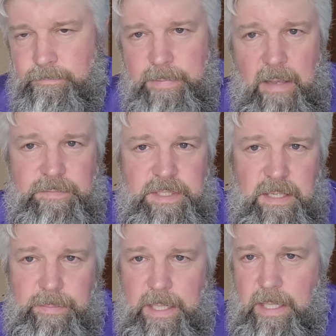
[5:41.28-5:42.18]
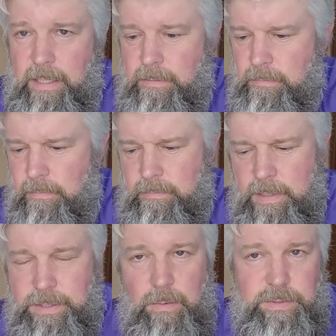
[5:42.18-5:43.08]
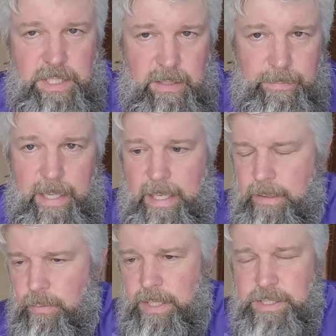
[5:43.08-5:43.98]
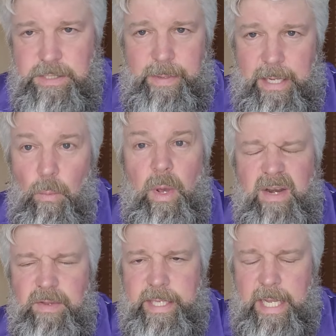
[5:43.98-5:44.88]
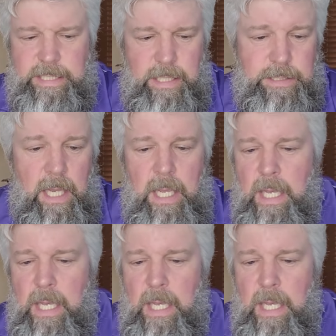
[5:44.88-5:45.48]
FCB, Associated Bank, Regions Bank, whatever the case is,